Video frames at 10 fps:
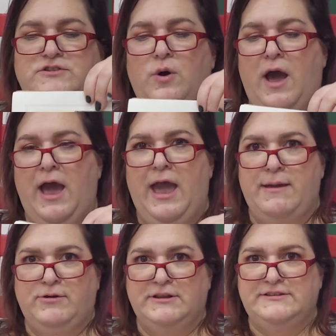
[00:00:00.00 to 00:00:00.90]
So
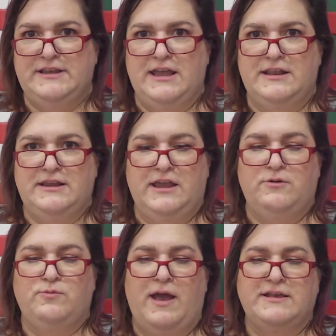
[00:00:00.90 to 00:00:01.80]
I'm going to send a
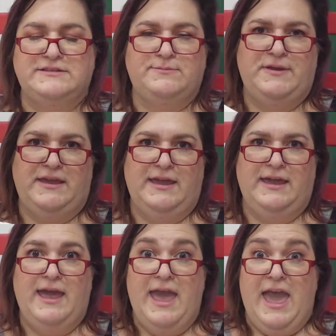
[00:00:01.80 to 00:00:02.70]

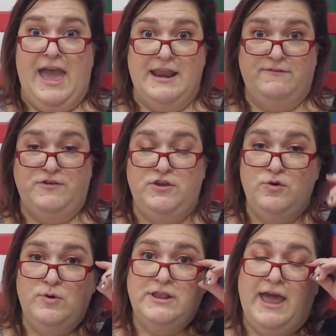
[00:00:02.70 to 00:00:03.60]
recipe, and if you
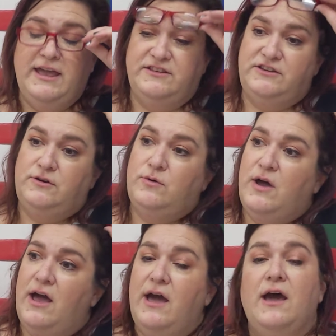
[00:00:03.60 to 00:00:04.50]
would like to
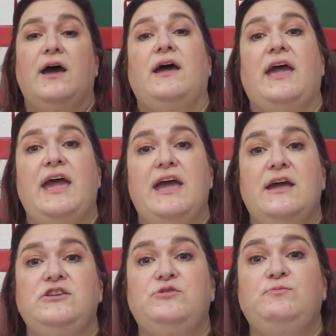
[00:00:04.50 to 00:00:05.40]

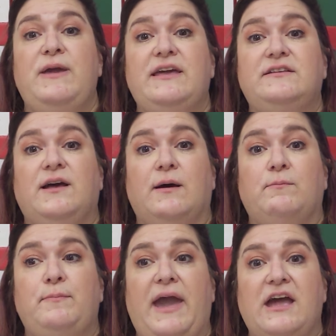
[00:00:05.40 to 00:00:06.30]
make a
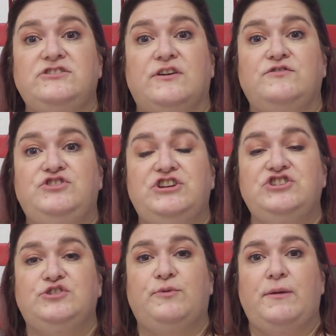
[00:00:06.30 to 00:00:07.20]
batch of
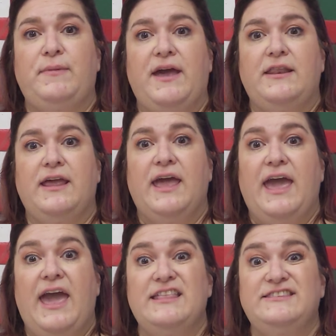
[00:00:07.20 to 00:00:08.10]
gingerbread men
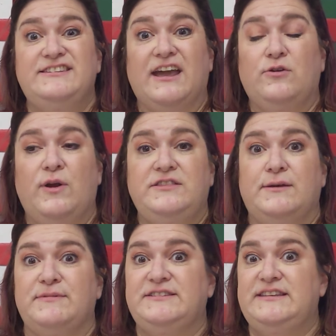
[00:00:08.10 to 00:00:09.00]
and decorate them
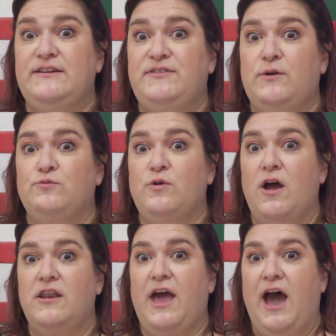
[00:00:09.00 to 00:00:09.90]
and see if they
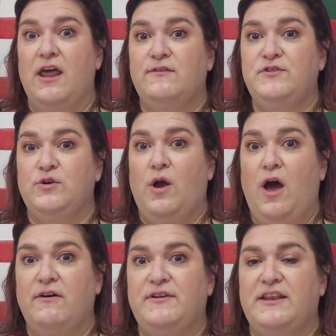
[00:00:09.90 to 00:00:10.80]
run out of your
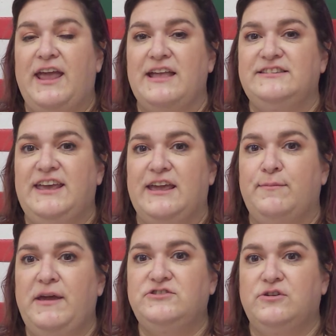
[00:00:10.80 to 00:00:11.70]
oven, and take a
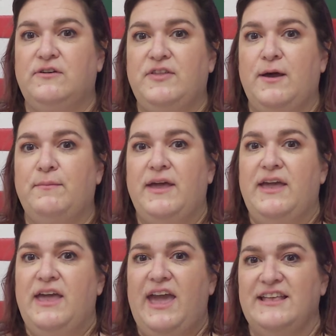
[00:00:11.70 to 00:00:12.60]
picture of them
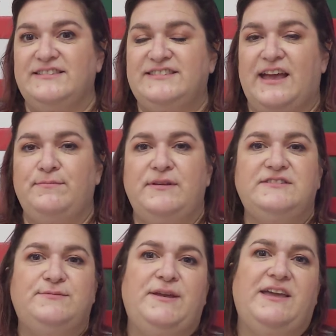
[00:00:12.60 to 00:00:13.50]
and send it
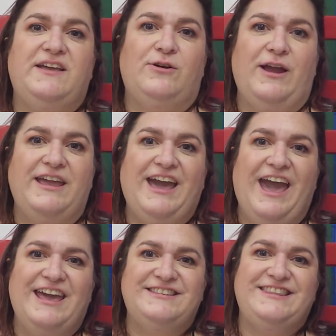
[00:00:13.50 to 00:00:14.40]
to me. All right,
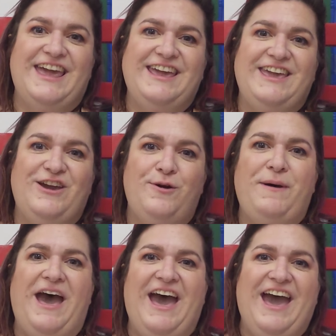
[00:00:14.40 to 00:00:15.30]
guys, thank you.
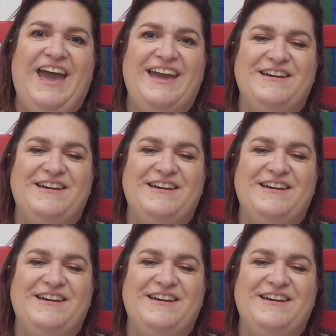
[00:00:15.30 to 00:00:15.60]
Bye.